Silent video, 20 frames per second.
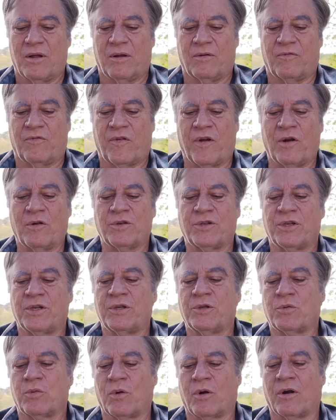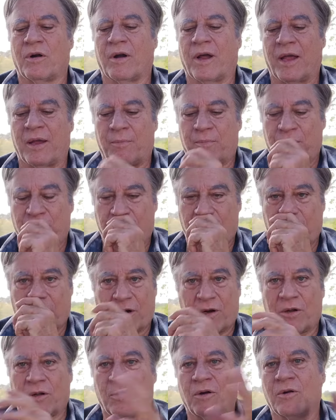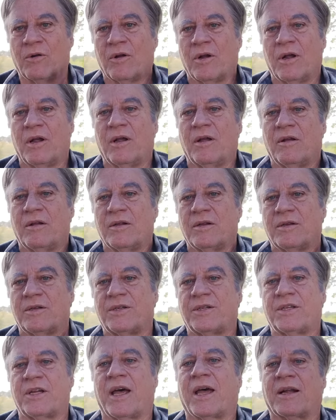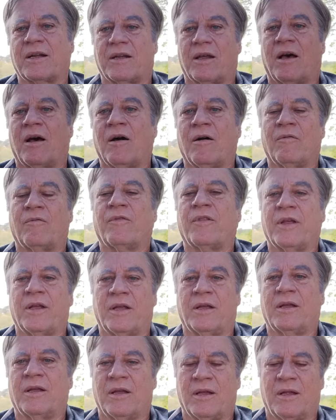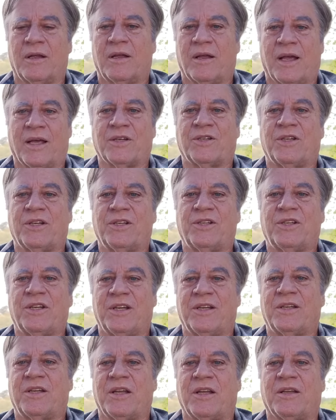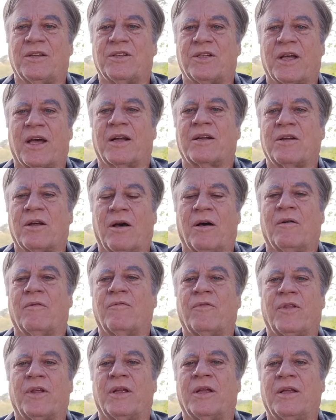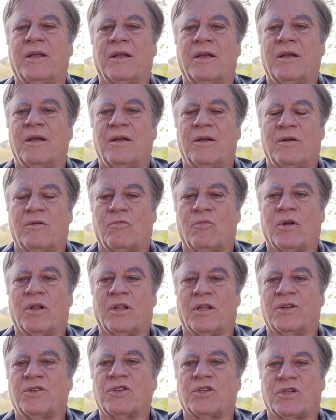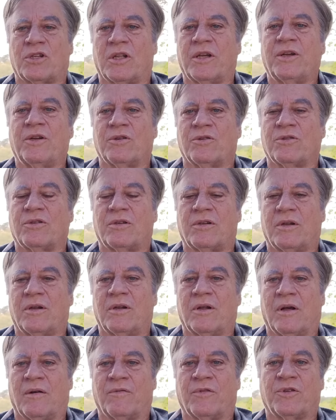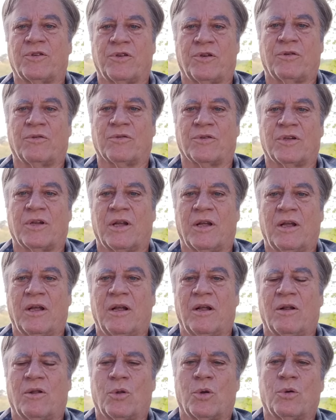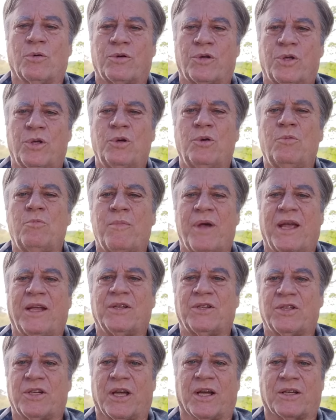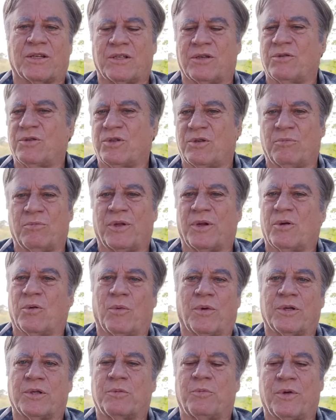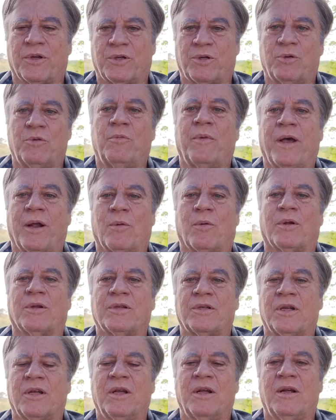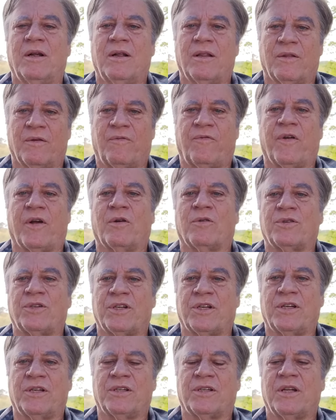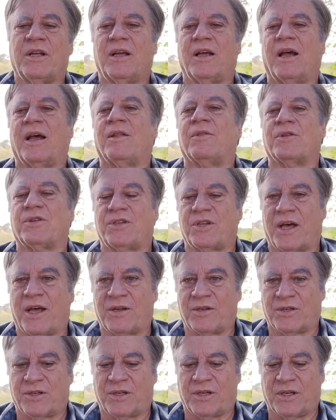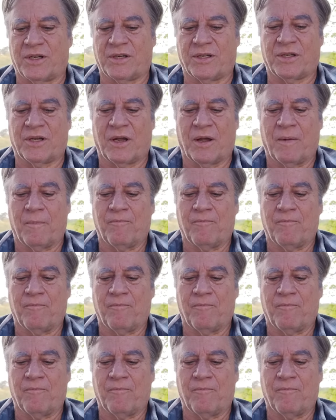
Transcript: The Pharisees were a particular sect of the S-E-C-T, sect of the religious leaders of the Jews. There were two main sects. There's some little ones, but two main ones, the Pharisees and the Sadducees.